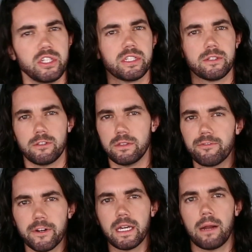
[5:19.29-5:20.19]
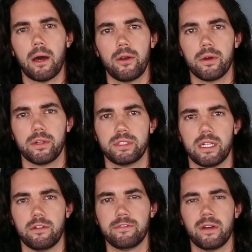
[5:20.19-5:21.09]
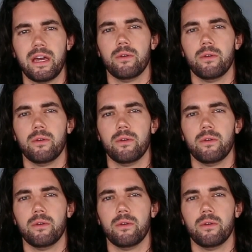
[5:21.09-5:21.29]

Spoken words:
just forget about knowing yourself.